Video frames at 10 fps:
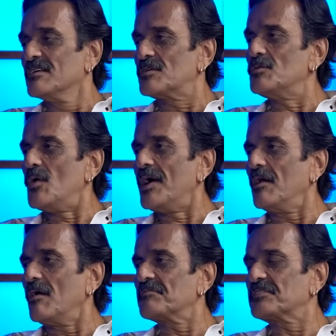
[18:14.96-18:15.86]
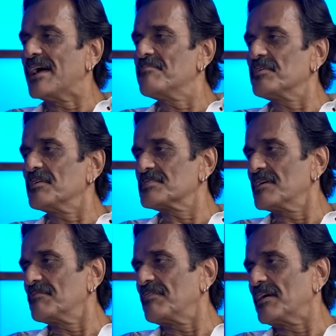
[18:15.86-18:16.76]
So you had a lot of time to
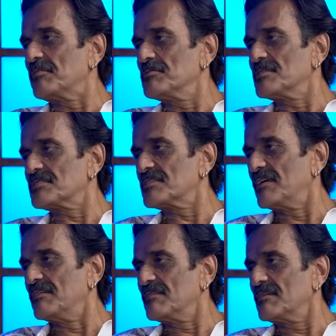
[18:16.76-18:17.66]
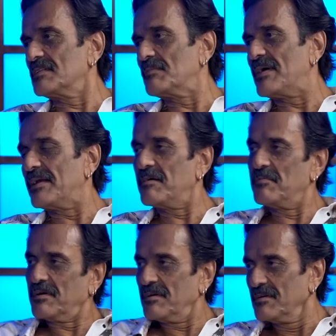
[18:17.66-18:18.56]
yourself, like you just said, in the pandemic.